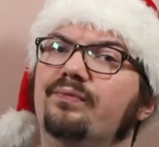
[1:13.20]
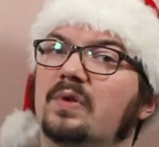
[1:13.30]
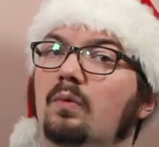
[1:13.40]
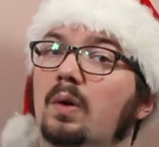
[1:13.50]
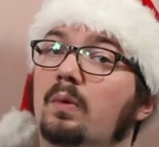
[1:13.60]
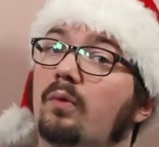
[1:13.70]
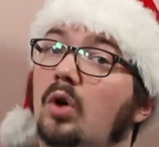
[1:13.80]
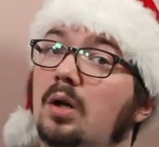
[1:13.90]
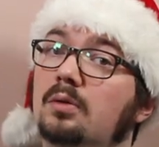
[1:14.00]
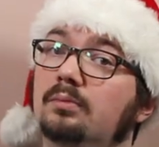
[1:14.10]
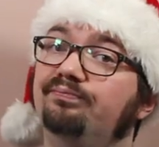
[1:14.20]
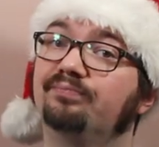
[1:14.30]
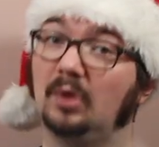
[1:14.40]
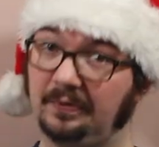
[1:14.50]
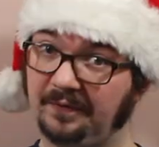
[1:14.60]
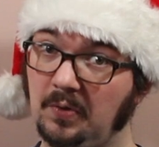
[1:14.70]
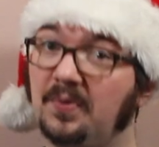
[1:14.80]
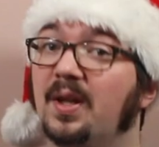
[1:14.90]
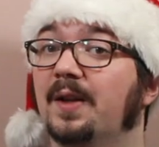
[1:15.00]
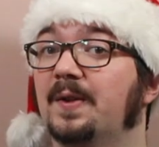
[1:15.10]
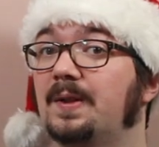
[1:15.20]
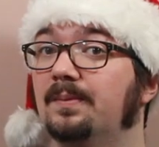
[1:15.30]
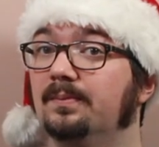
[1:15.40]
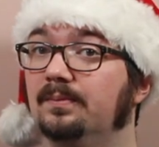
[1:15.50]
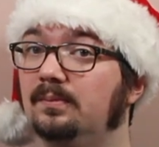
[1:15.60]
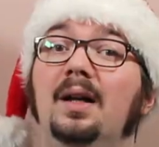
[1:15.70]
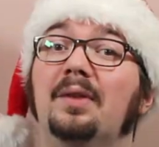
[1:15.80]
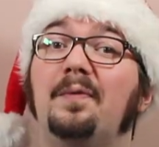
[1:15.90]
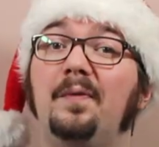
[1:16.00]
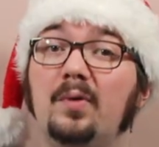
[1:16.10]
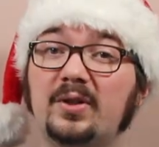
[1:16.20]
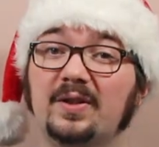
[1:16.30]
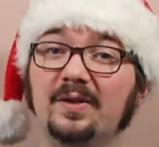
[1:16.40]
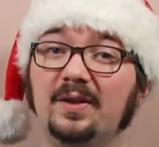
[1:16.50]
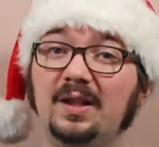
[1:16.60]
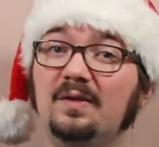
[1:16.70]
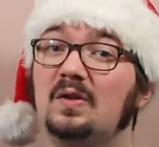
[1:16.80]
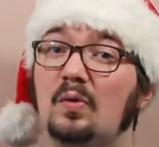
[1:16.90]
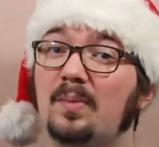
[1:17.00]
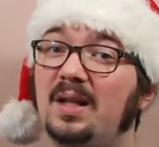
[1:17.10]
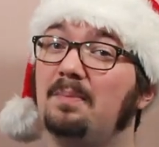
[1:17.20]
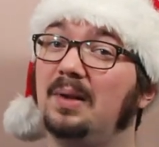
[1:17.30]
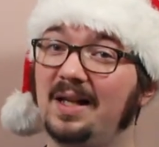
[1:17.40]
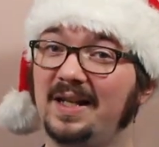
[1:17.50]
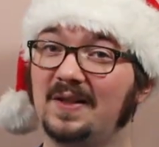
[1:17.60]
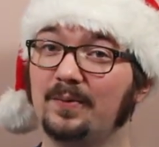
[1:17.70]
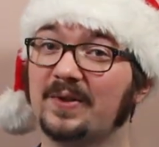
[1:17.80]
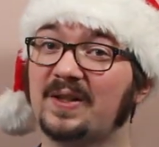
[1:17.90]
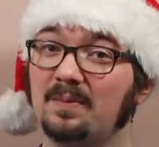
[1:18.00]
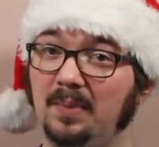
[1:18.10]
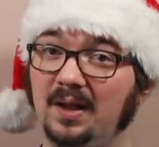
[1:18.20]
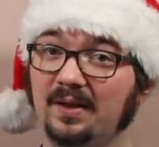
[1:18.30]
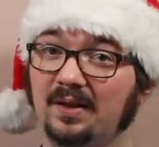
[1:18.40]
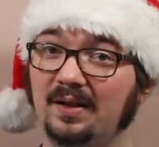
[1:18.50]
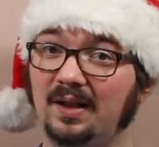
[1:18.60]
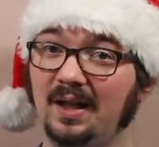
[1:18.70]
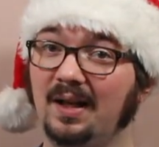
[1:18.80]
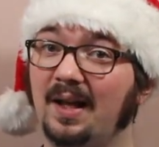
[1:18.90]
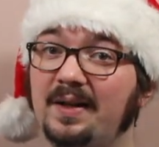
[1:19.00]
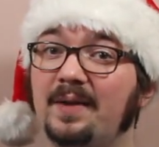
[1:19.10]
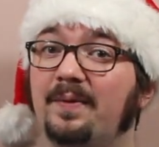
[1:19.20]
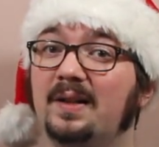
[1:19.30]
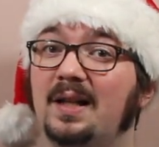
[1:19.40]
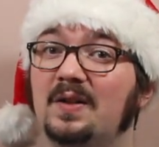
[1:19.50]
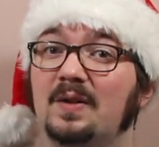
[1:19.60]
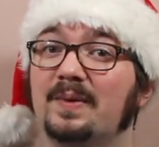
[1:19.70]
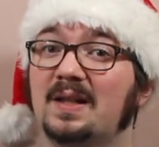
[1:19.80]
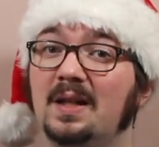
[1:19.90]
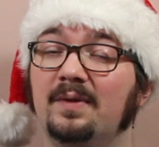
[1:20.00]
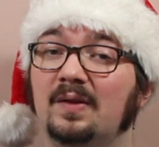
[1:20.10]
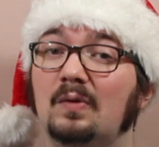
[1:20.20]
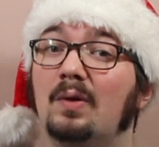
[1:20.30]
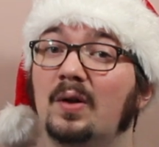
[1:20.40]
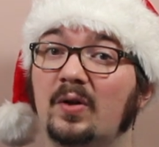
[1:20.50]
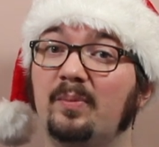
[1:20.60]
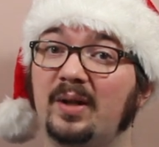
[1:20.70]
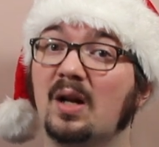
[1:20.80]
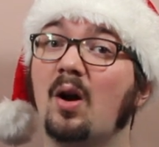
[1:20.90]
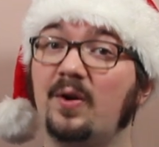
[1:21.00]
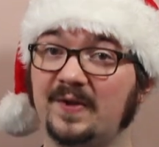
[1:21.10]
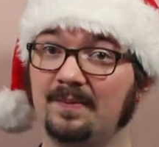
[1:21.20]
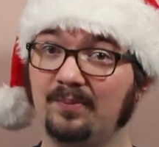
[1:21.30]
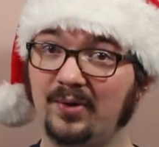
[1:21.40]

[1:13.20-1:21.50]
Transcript: So what went wrong? A few things. Unfortunately, too many plates were spun, and not enough attention was given to what could have been an awesome